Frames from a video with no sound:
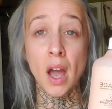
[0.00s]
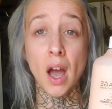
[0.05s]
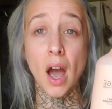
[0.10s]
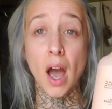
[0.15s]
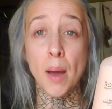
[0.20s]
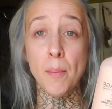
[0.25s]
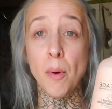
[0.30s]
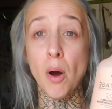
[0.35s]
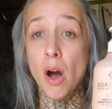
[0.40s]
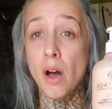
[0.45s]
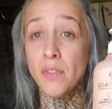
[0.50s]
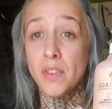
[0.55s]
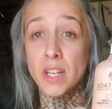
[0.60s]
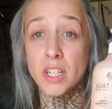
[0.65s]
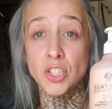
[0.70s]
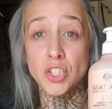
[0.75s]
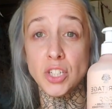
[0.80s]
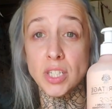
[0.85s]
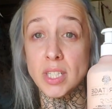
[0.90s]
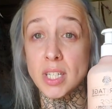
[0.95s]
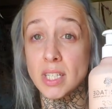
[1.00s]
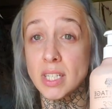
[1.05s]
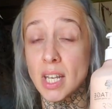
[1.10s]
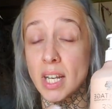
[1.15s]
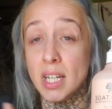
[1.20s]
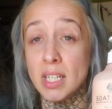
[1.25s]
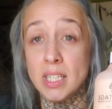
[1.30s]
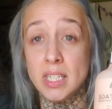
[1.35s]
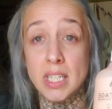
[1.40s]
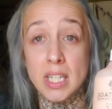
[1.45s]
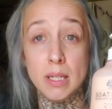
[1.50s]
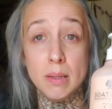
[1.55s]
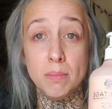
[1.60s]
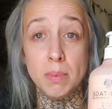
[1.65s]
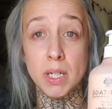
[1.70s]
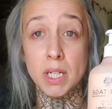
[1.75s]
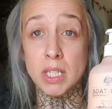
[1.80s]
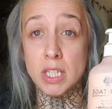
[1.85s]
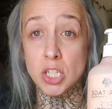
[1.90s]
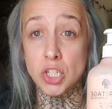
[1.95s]
I bought this just as like a
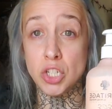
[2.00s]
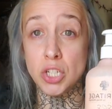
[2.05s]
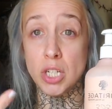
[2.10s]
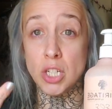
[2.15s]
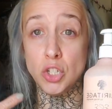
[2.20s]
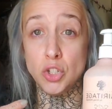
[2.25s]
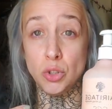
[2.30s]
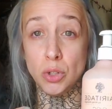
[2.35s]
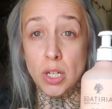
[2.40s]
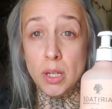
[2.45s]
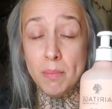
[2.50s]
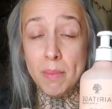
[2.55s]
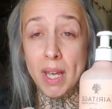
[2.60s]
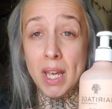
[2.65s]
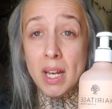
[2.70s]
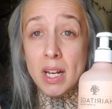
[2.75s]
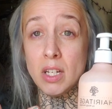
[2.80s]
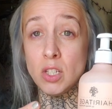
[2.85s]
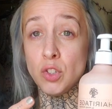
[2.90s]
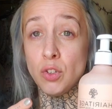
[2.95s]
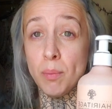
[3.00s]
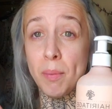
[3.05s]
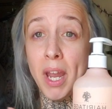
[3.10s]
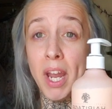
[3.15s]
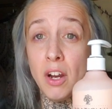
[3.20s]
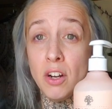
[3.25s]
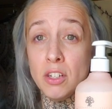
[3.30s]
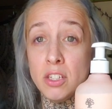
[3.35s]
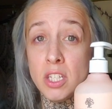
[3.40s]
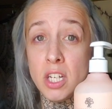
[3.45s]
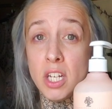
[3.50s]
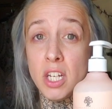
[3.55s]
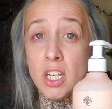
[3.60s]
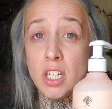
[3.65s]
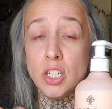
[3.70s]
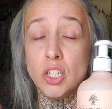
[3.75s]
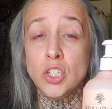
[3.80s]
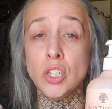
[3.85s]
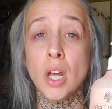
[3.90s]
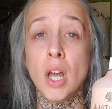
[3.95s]
deep conditioning treatment. It's from
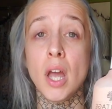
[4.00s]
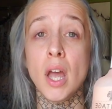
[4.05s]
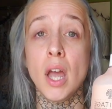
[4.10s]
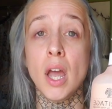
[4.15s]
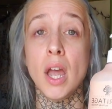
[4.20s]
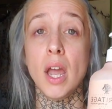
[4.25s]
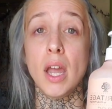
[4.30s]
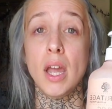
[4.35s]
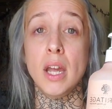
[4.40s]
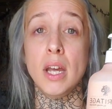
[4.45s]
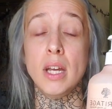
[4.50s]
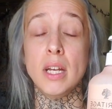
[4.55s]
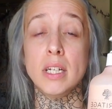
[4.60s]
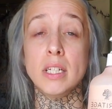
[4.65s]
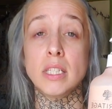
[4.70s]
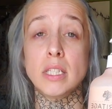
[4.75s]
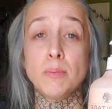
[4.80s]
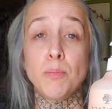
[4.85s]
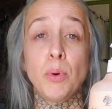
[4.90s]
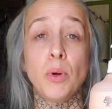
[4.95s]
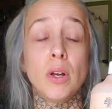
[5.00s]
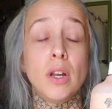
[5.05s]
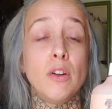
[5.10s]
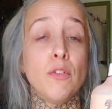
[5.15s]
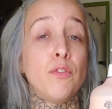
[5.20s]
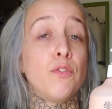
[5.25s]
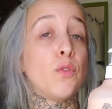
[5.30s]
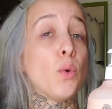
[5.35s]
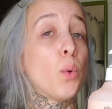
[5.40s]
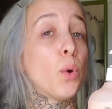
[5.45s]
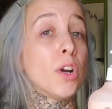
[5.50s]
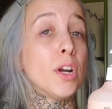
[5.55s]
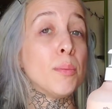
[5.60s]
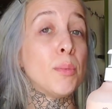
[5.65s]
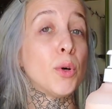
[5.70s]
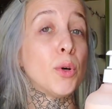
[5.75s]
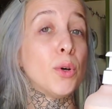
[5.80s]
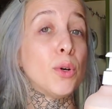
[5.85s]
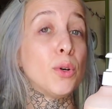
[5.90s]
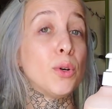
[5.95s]
Heritage. It's pretty
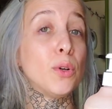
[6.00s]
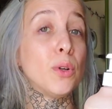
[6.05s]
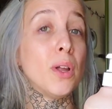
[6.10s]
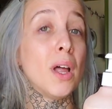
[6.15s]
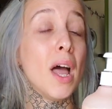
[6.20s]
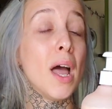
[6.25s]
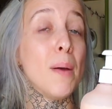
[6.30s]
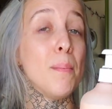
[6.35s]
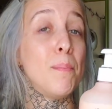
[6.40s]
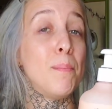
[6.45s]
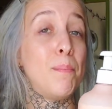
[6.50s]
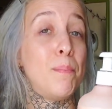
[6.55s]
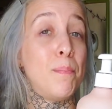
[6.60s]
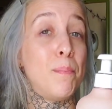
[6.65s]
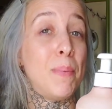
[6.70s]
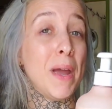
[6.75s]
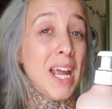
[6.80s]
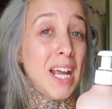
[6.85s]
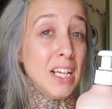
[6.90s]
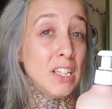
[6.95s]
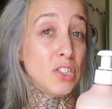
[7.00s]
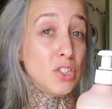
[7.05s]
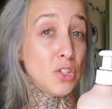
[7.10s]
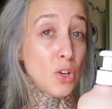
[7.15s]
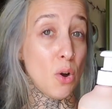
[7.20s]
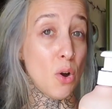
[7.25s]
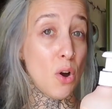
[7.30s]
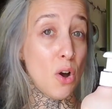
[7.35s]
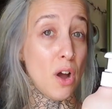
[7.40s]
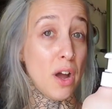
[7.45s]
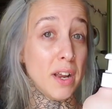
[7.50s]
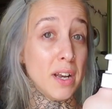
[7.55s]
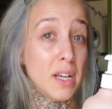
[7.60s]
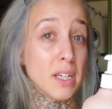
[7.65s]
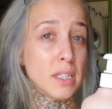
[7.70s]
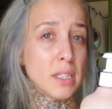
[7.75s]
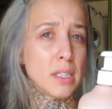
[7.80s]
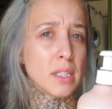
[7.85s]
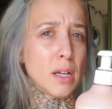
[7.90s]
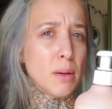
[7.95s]
affordable. Based on
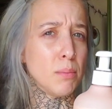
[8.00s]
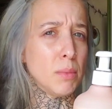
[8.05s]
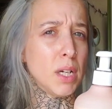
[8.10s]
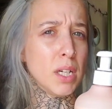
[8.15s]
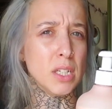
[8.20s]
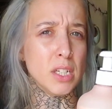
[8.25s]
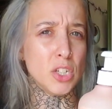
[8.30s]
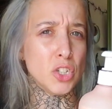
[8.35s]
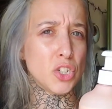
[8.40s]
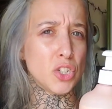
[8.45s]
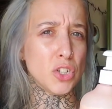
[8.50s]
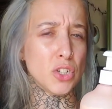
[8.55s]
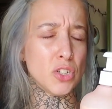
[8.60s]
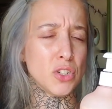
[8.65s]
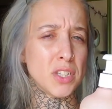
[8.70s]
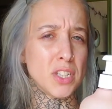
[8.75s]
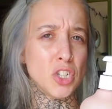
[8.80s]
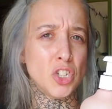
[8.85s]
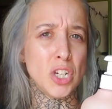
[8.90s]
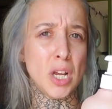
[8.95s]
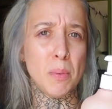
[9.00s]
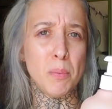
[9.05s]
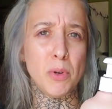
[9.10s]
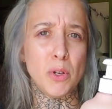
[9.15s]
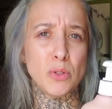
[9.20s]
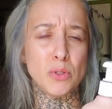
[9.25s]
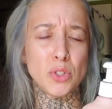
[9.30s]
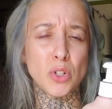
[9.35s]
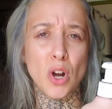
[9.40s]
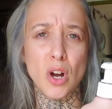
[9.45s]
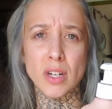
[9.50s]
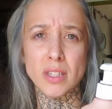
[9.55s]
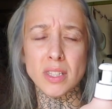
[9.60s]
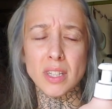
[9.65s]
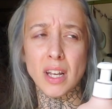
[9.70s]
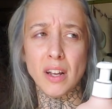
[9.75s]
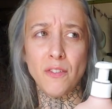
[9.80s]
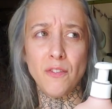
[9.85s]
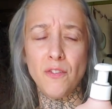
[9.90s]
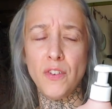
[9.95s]
some conditioners and shampoos cost
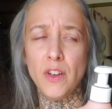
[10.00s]
like